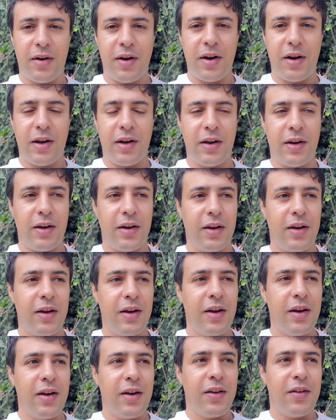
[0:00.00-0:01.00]
They
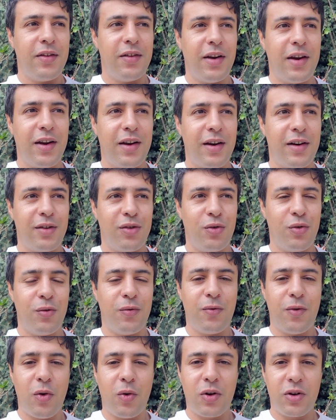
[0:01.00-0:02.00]
they are too
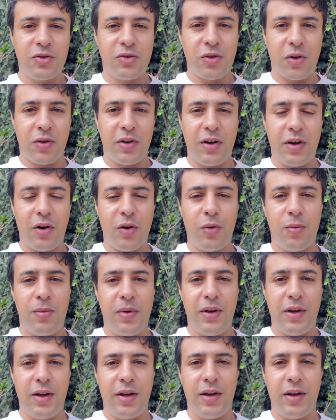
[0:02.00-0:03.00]
focused on the O
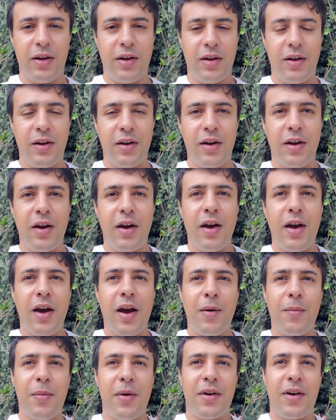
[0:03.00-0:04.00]
B E,
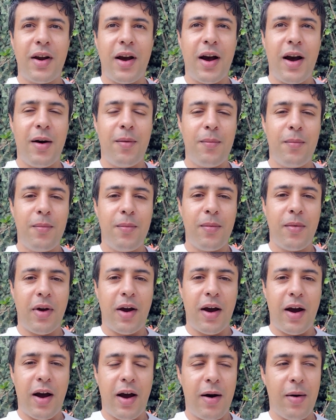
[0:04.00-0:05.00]
but I'm
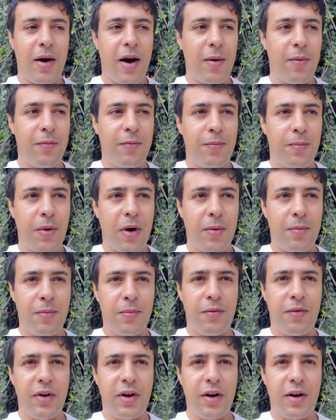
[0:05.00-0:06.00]
I'm
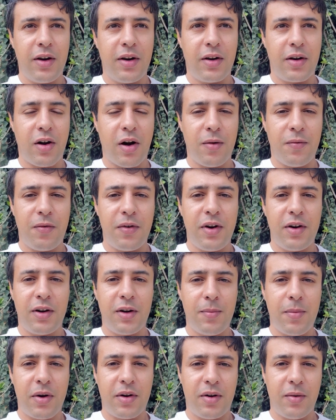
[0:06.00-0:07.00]
I'm very confident
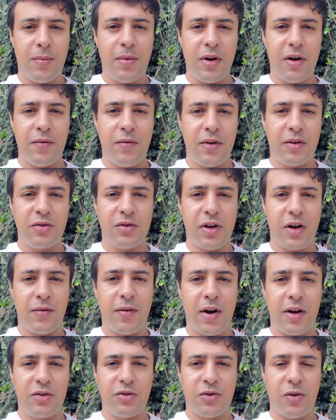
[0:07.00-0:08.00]
about the benefits that I've
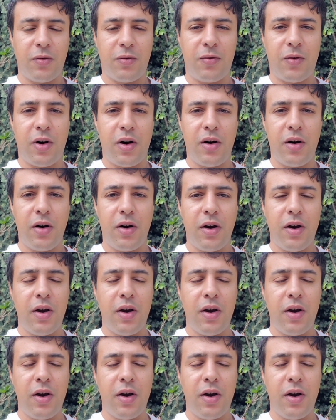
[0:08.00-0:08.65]
had so far.